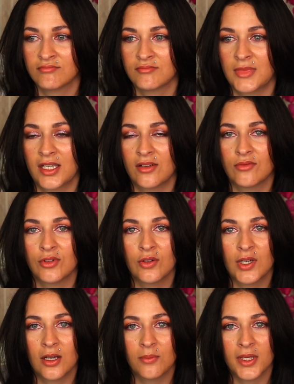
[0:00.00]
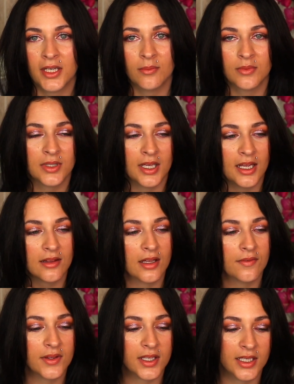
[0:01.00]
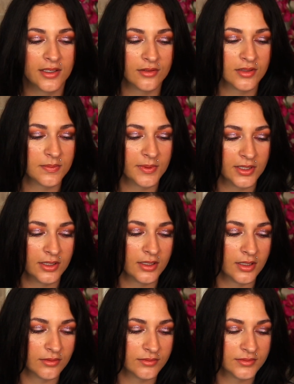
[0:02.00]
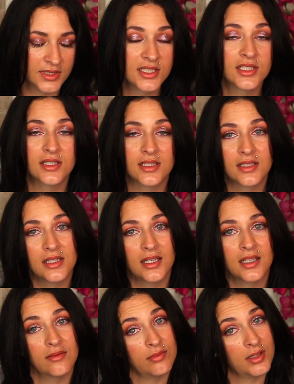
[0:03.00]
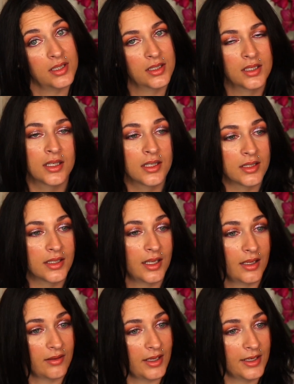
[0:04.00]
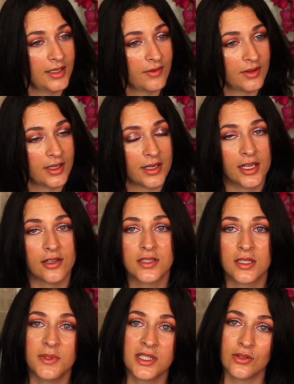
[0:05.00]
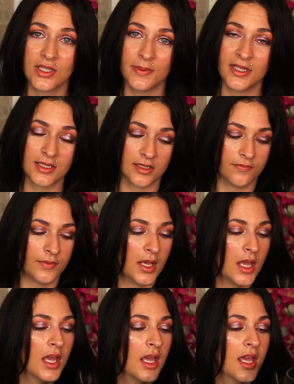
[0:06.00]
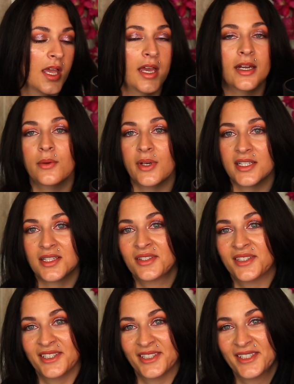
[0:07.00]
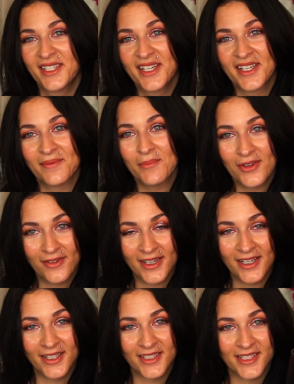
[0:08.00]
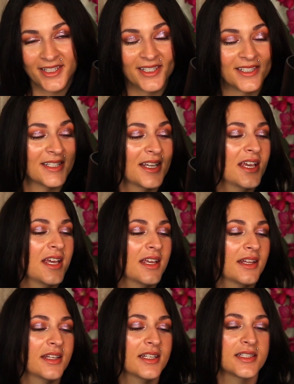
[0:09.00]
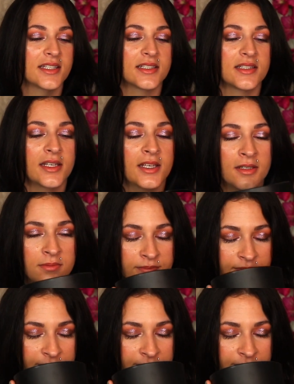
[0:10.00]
I don't know how many. I love the candles, but you know, it's, I never thought candles could be so expensive. Anyways, moving on into this. This is the